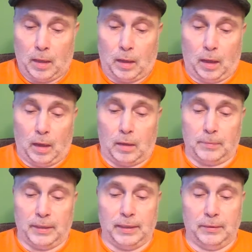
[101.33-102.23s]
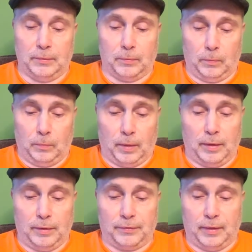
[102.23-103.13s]
Um, he
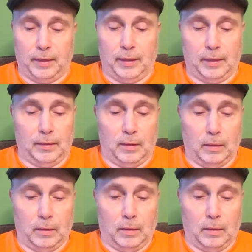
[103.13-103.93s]
was in,